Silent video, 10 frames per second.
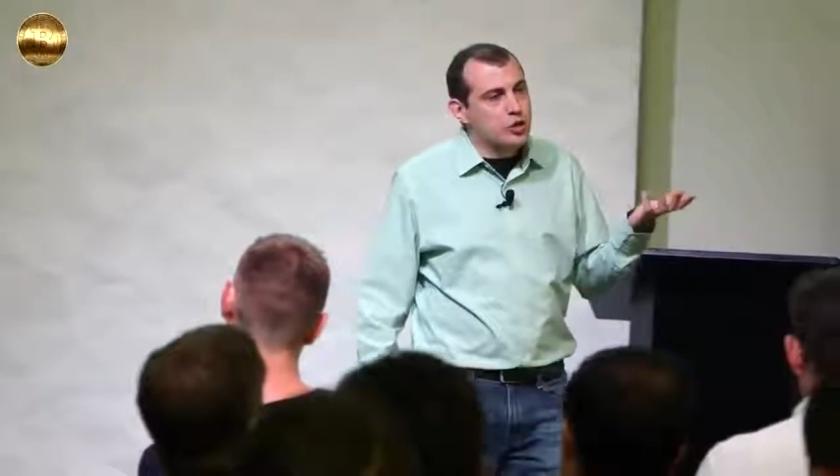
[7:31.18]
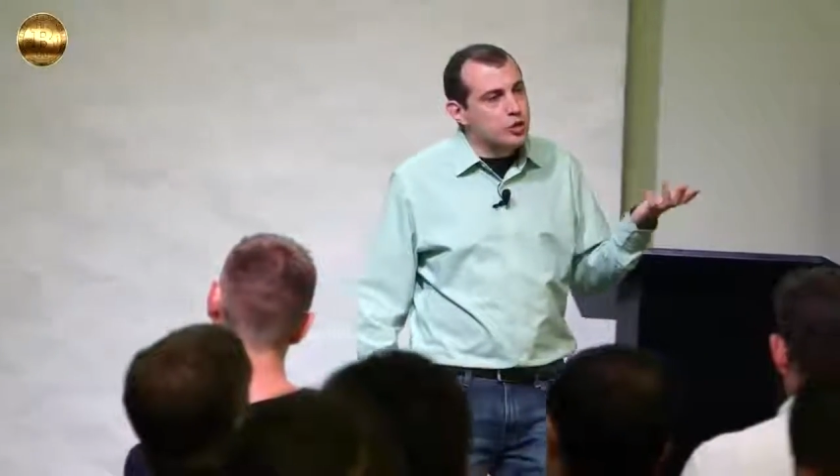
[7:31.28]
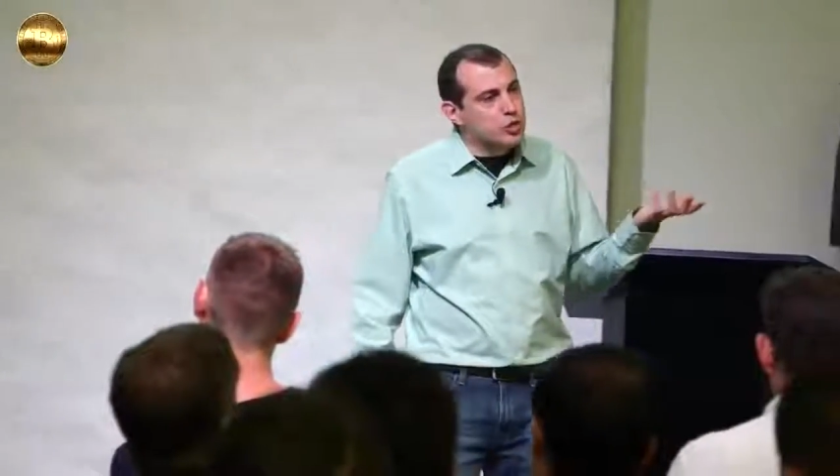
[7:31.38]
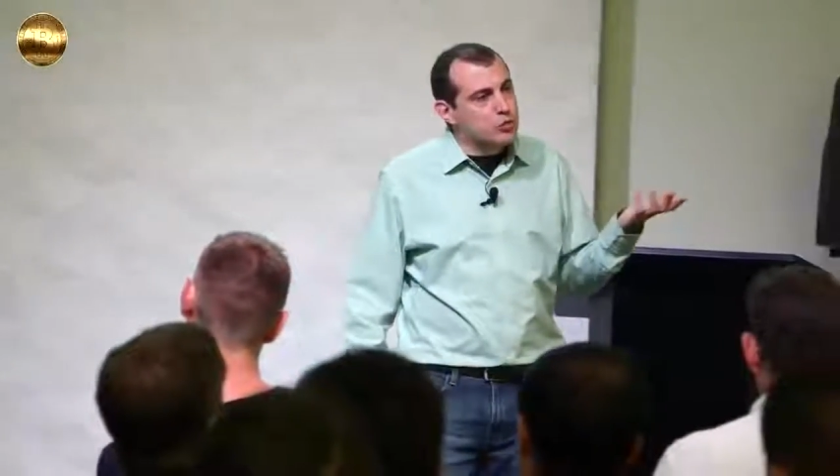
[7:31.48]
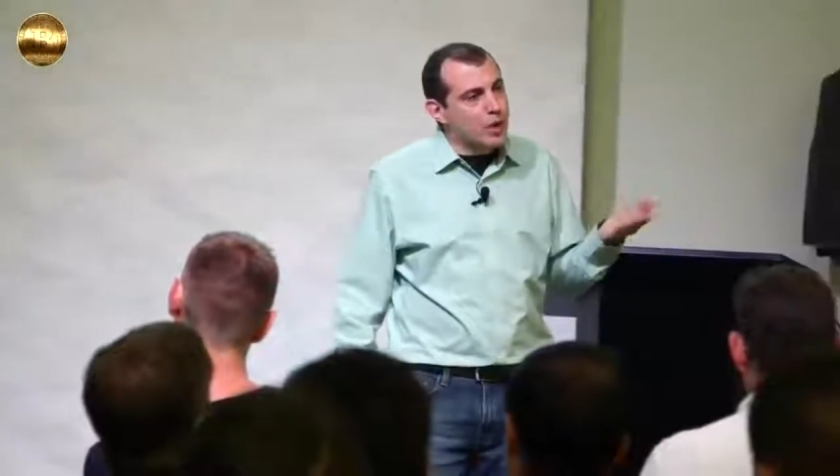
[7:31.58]

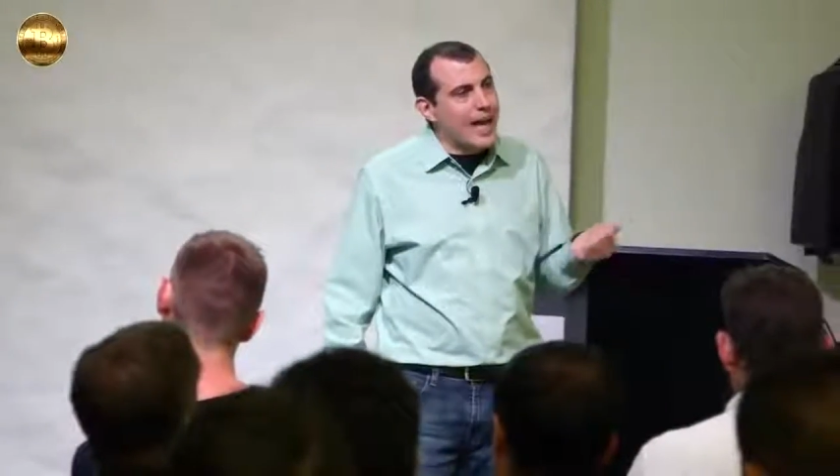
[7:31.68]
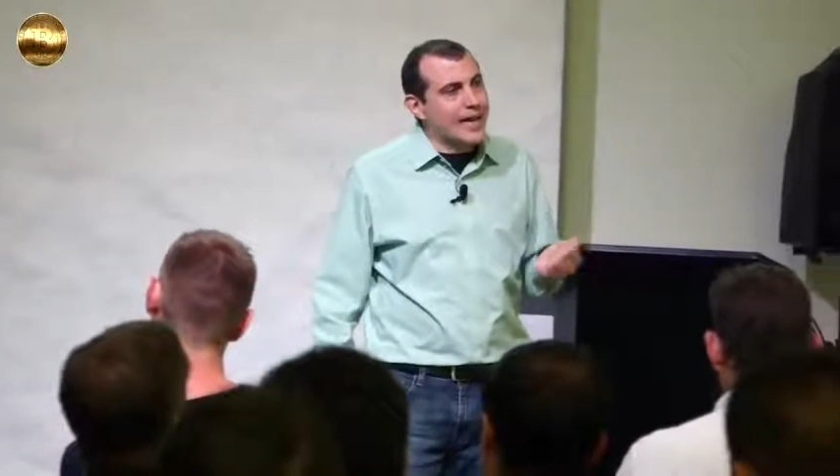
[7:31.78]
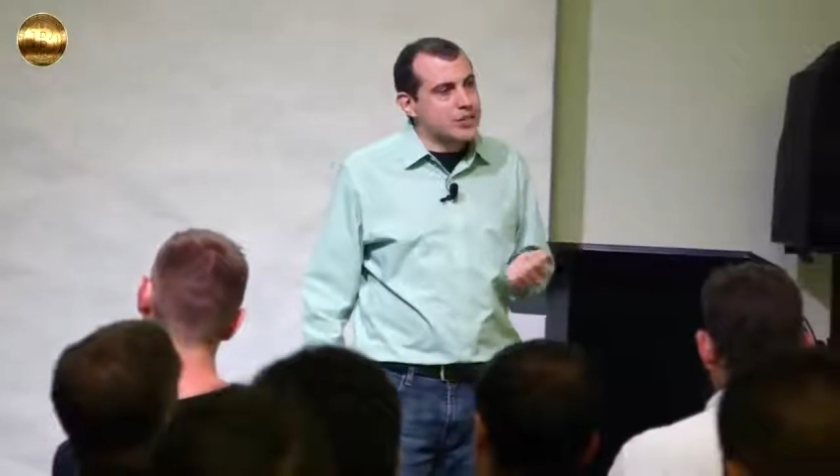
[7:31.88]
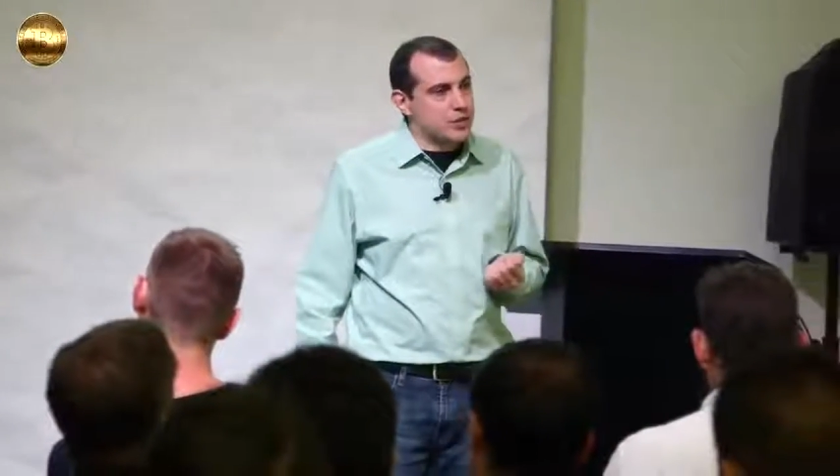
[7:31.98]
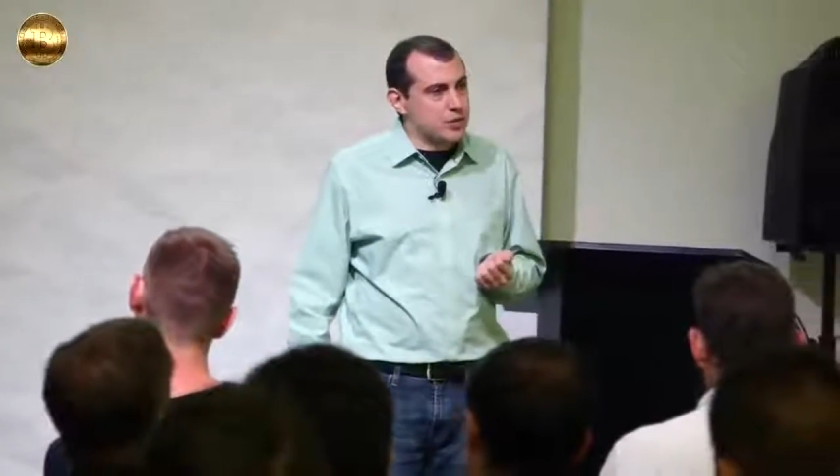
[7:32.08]
you can
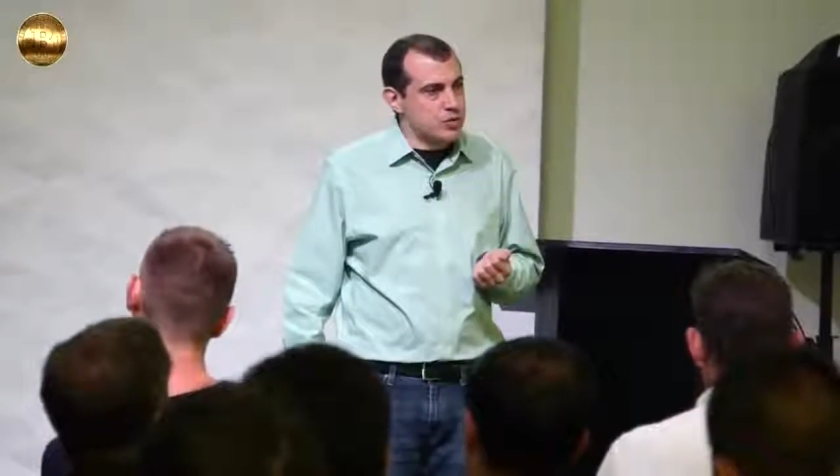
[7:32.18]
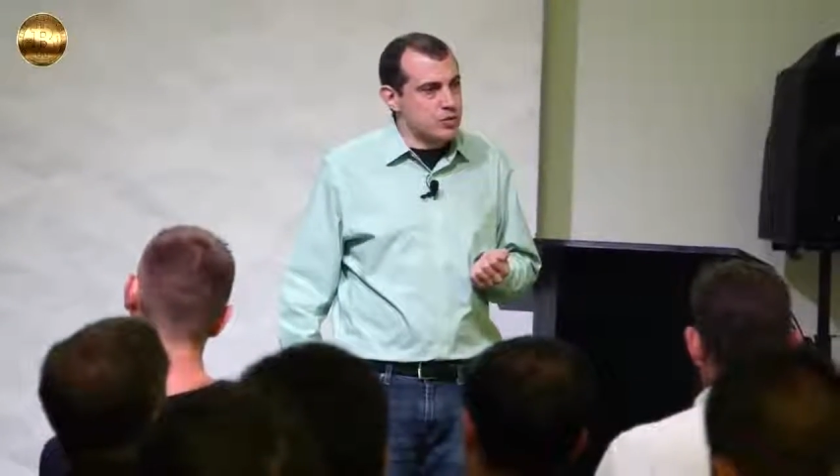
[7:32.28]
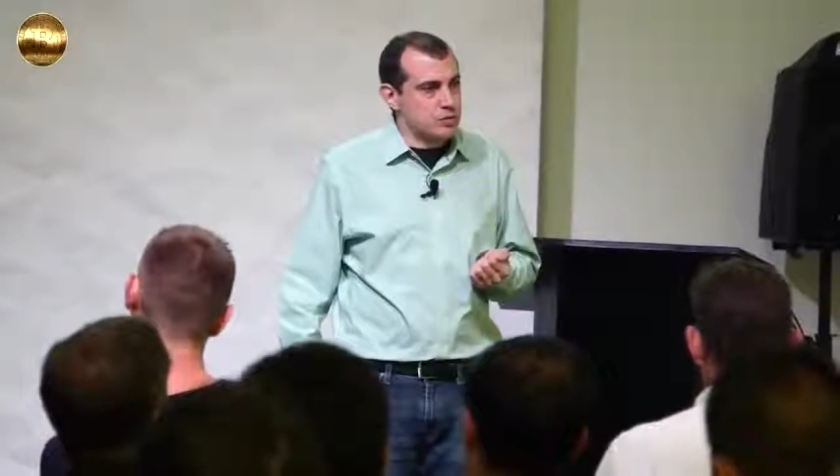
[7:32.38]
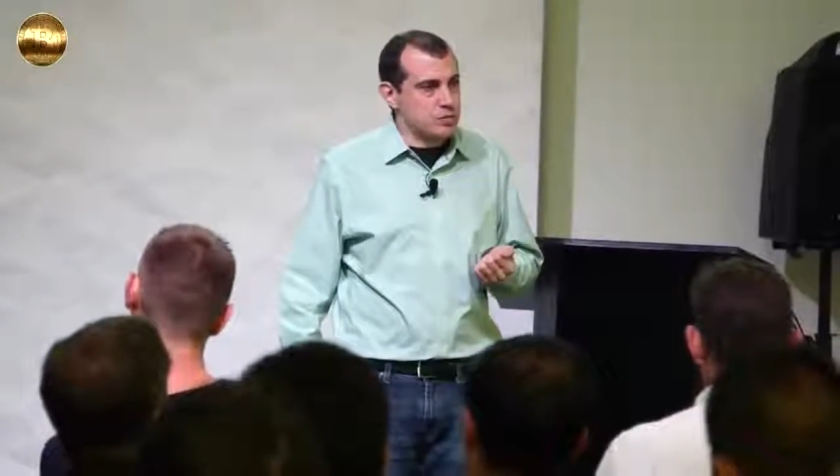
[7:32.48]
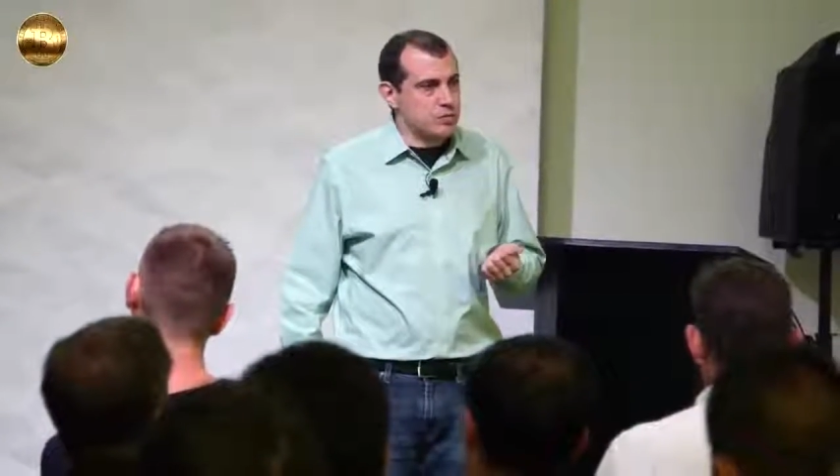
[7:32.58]
relax
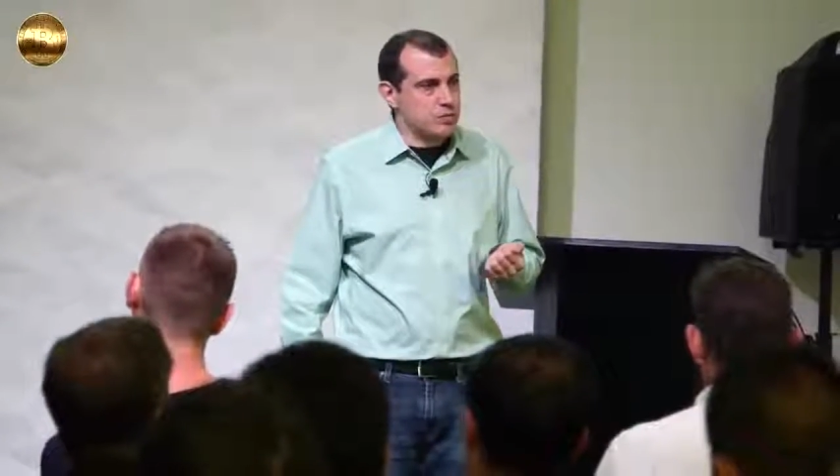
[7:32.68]
those.